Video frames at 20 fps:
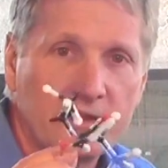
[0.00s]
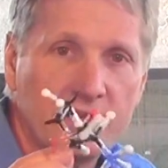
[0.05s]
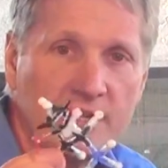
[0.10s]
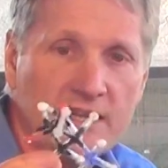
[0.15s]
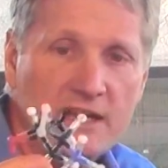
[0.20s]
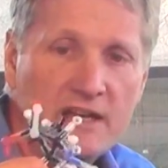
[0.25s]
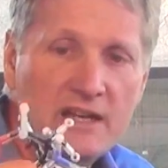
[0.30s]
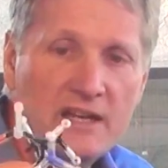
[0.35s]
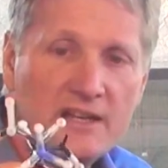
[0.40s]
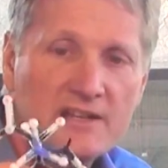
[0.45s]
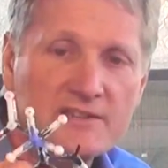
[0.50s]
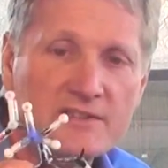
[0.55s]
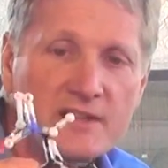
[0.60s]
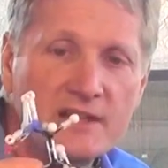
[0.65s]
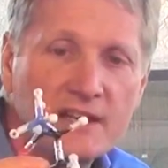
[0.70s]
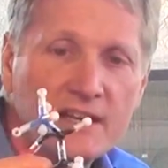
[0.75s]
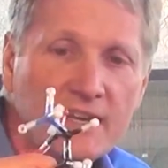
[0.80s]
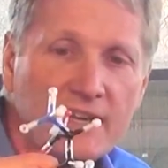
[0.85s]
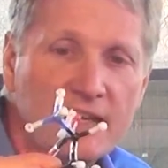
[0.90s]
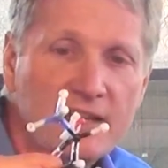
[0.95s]

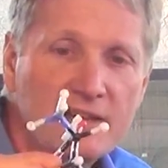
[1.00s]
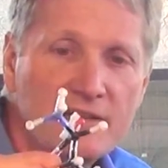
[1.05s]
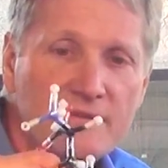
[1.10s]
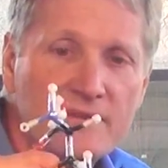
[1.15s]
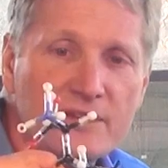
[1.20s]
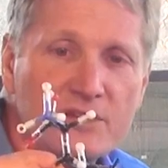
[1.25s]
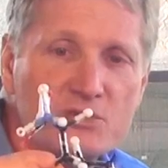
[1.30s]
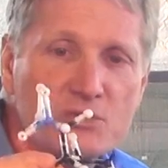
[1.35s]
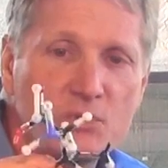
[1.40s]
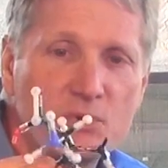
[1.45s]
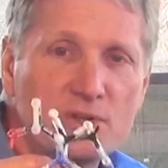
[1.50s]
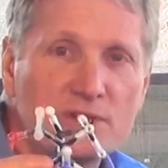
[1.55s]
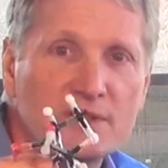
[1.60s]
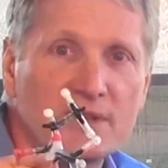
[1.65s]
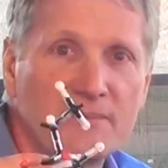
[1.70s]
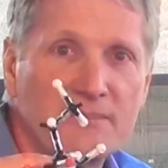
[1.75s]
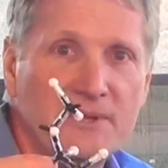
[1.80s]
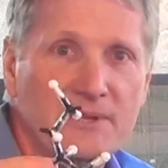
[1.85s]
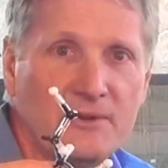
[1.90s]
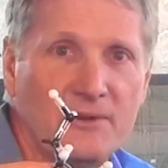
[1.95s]
these
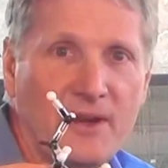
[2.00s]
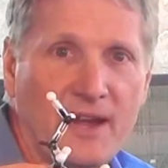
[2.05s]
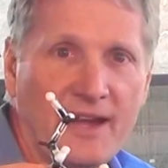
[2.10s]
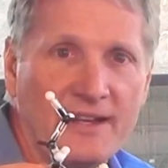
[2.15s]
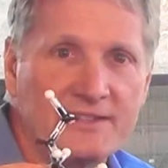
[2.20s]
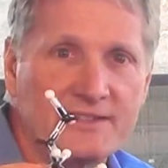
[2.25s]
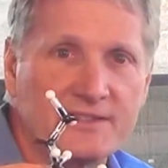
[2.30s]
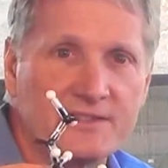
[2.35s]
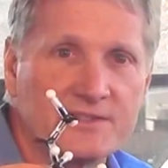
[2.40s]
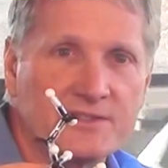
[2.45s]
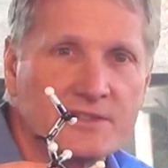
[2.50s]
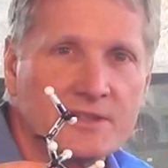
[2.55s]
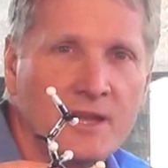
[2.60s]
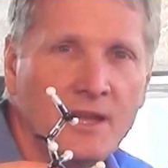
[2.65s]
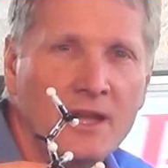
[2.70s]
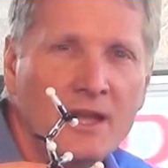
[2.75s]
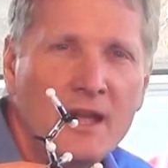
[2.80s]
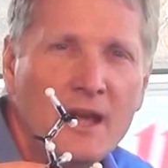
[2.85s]
individual amino acids.